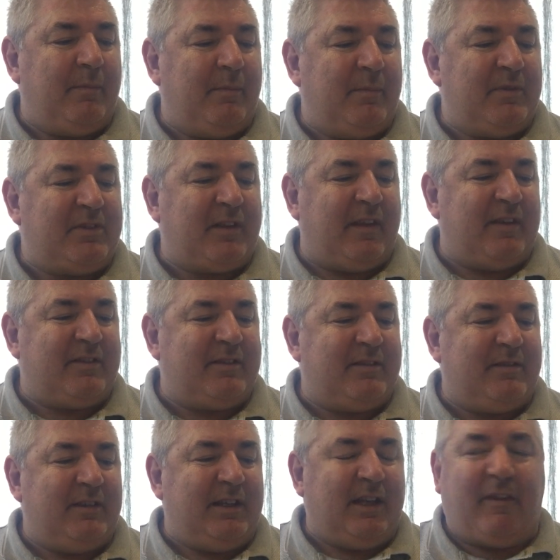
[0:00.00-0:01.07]
so that
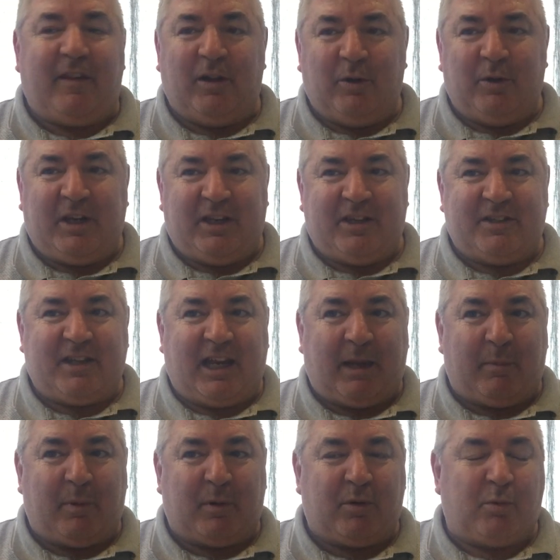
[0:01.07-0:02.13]
they're looking to take
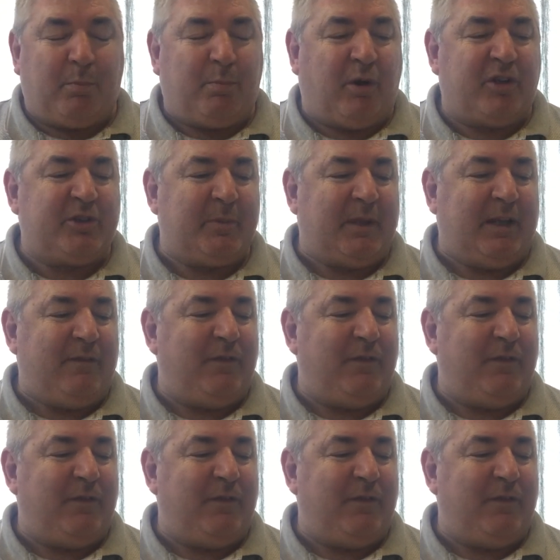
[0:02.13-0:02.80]
up approximately